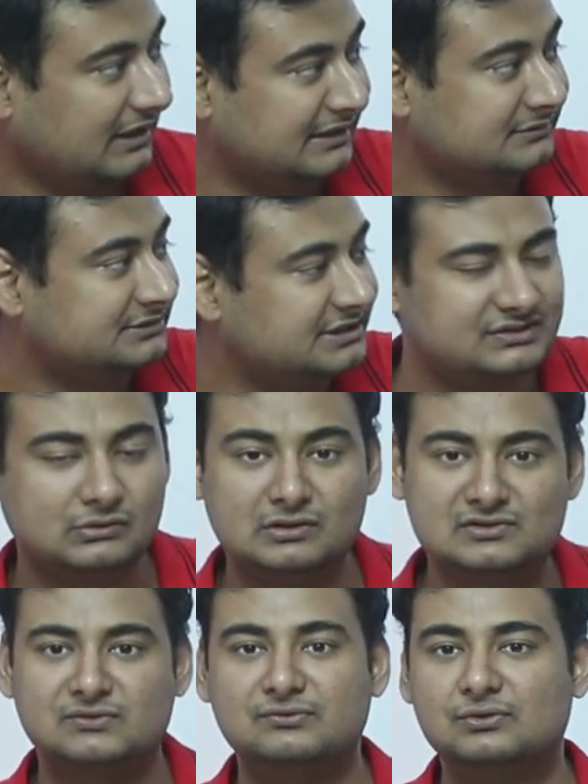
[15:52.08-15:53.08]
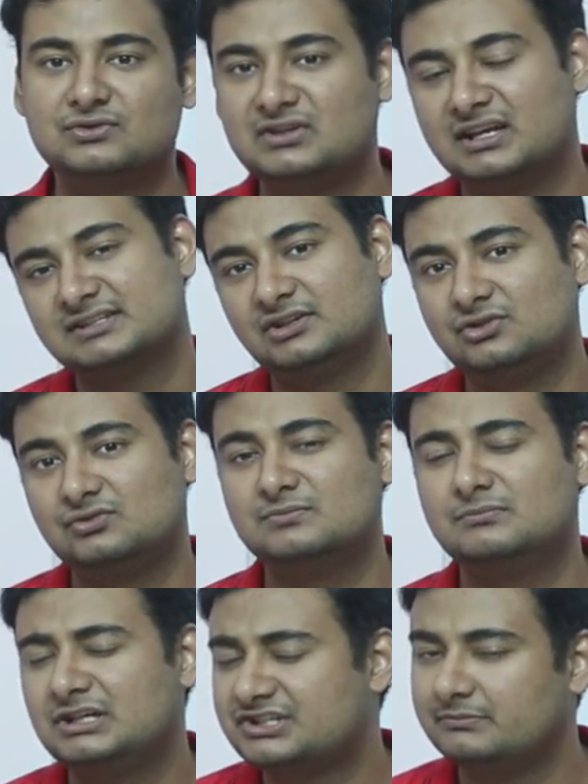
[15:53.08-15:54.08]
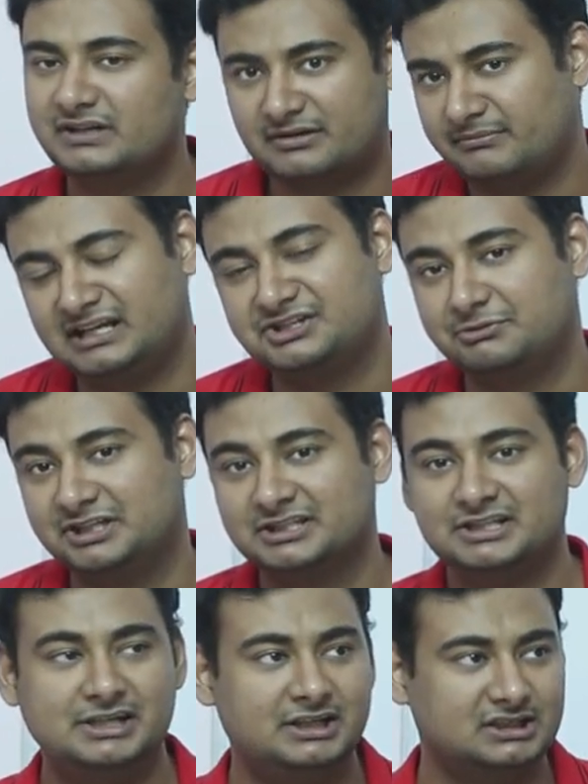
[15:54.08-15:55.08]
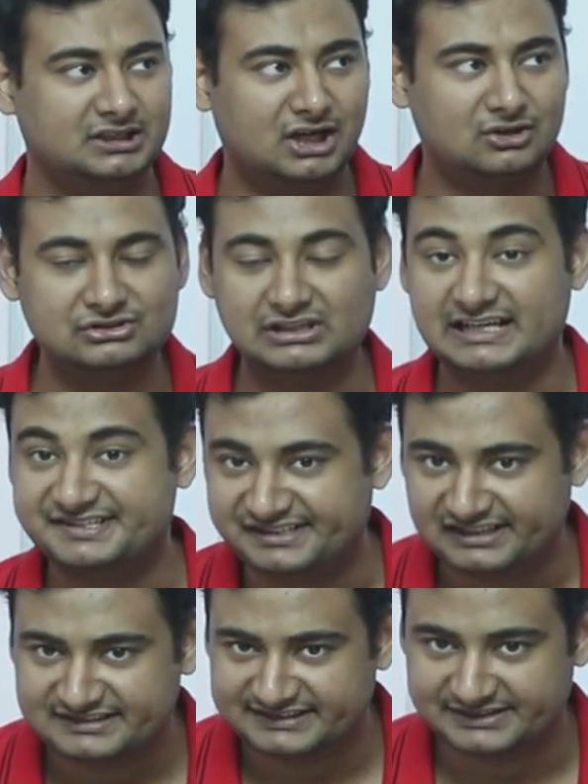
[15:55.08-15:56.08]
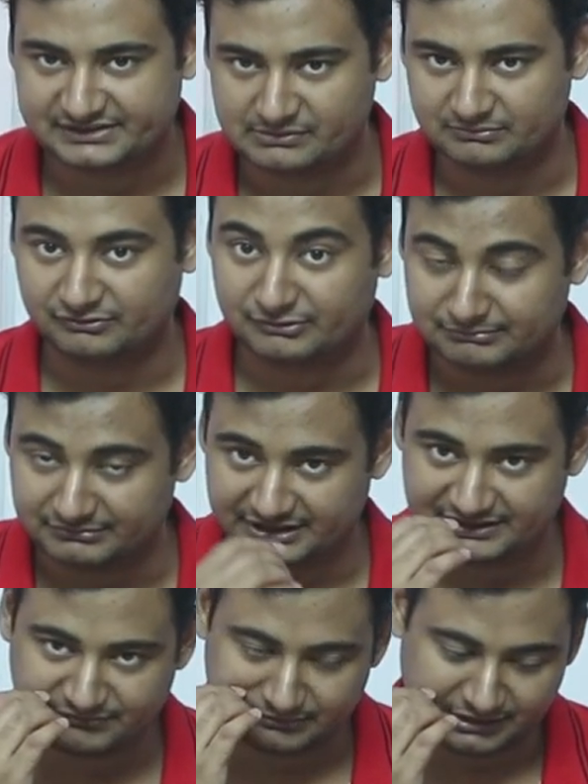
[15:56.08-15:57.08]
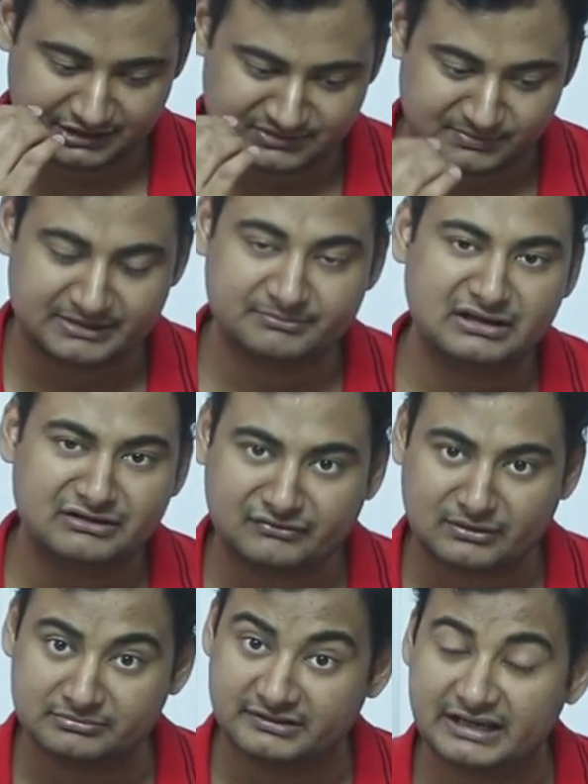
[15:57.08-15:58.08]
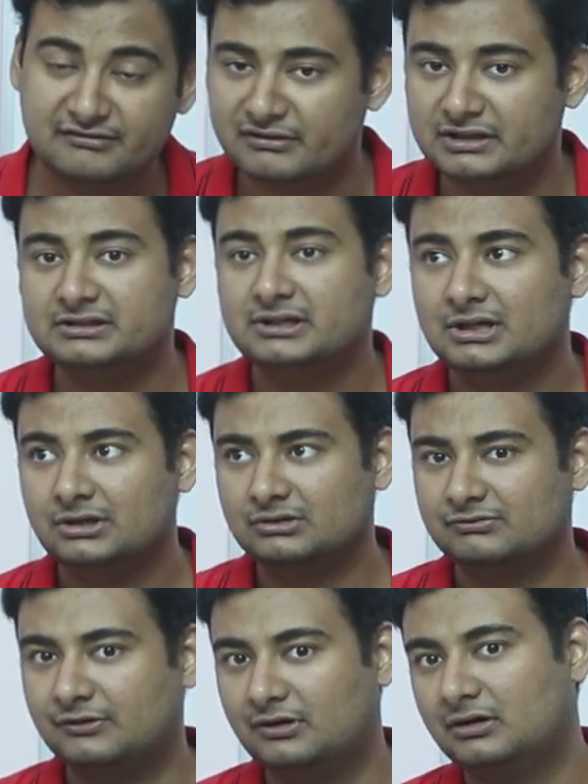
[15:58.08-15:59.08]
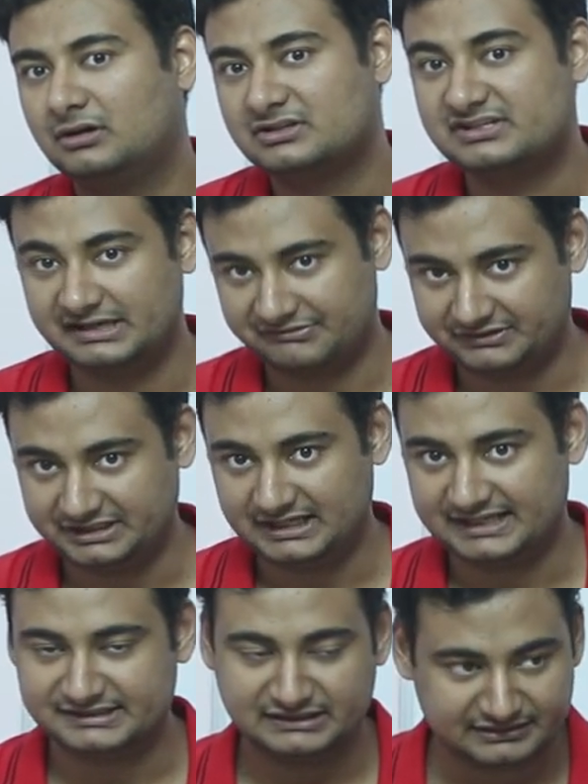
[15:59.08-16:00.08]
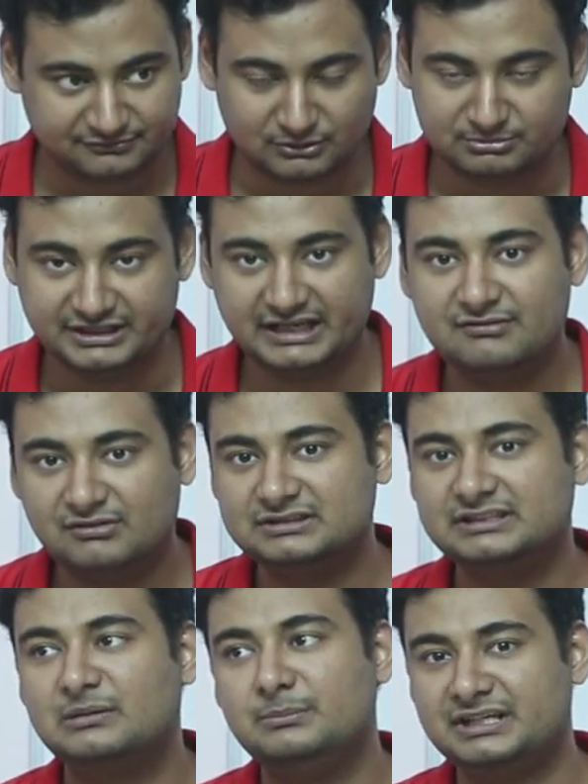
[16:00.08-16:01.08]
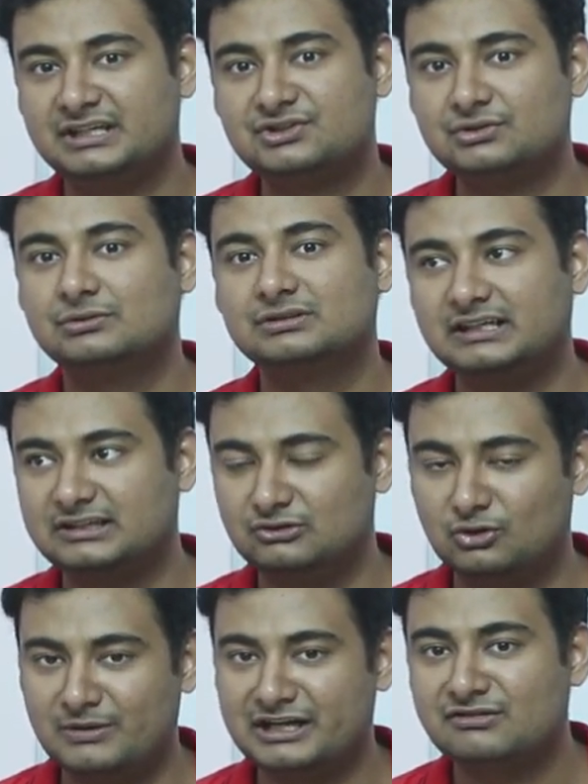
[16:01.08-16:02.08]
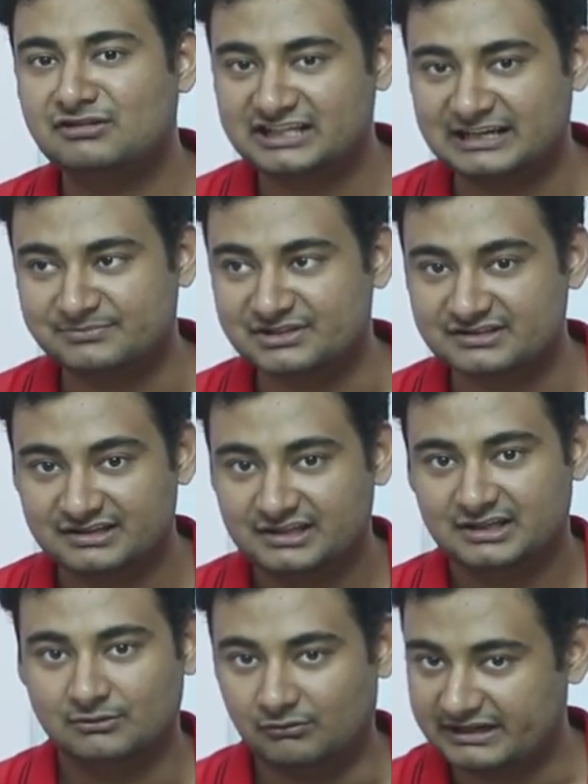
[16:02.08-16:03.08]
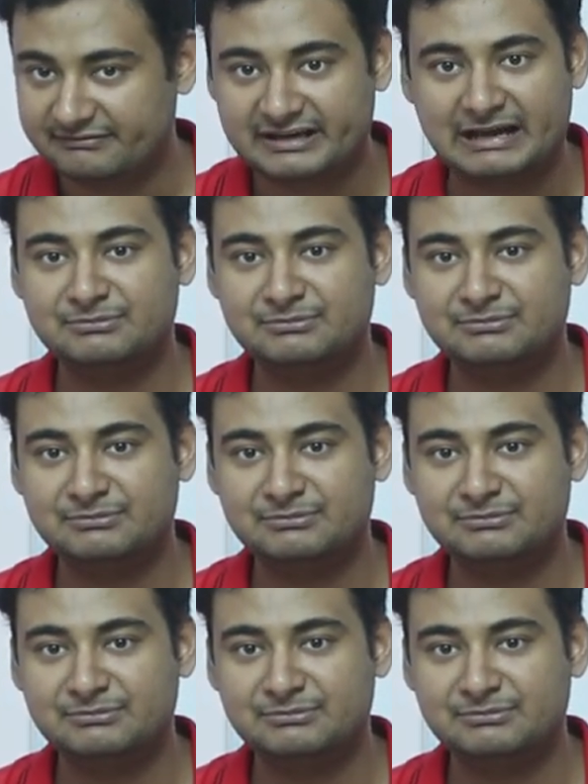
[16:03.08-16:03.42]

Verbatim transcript: And this also forced NASA to do much better management. Now the SLS system from, is, is being built from day one for safety as in like from day one they are making sure that no matter what happens whatever